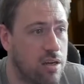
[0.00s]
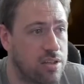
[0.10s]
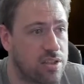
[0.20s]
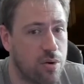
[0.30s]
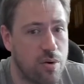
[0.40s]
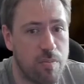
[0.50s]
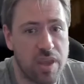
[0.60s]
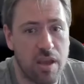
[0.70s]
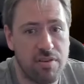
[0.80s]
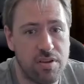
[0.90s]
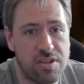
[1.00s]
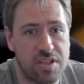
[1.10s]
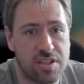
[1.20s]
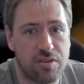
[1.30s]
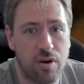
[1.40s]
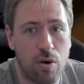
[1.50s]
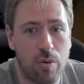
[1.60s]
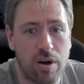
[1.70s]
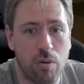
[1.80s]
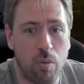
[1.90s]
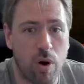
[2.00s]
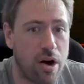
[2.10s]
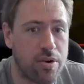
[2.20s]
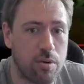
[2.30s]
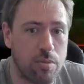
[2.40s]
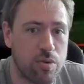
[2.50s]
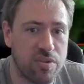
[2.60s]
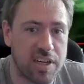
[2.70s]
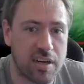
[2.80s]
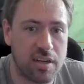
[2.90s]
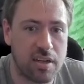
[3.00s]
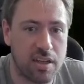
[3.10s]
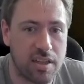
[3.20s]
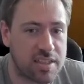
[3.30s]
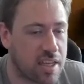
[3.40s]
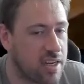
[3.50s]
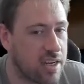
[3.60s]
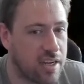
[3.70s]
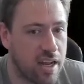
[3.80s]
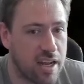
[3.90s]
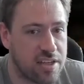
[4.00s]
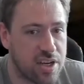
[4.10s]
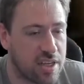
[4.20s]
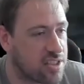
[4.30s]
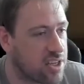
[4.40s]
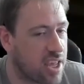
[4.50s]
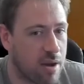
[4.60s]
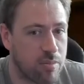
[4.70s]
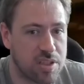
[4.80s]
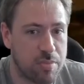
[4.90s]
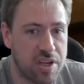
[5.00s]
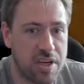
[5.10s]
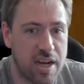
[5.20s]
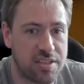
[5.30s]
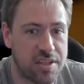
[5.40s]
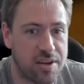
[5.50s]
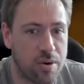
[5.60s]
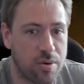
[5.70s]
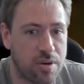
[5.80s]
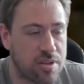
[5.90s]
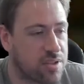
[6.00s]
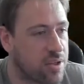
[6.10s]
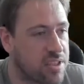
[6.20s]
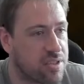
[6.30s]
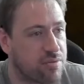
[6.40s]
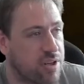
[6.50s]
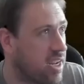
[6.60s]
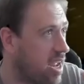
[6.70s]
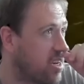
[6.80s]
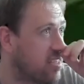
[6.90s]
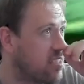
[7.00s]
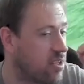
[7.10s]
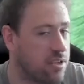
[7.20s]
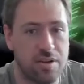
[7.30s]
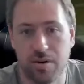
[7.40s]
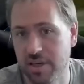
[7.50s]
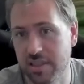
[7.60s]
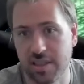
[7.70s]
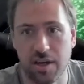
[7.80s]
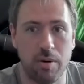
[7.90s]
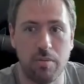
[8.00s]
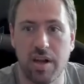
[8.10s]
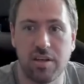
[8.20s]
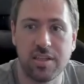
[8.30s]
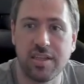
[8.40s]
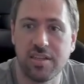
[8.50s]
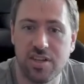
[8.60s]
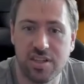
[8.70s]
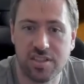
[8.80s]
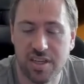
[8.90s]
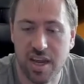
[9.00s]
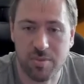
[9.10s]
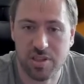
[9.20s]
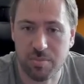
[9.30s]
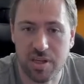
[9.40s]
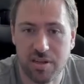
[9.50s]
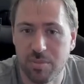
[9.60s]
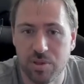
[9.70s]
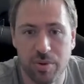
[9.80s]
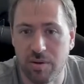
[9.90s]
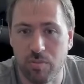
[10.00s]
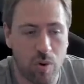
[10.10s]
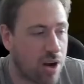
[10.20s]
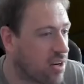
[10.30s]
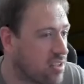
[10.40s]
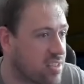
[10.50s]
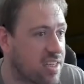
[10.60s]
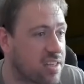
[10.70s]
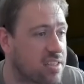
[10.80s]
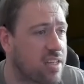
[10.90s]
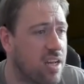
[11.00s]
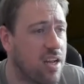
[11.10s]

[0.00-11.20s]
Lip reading: So if you use your scroll wheel while you're moving, that's going to adjust your camera speed as you go. So this is really handy so that you don't need to go and manually adjust your camera speed between 1 and 6.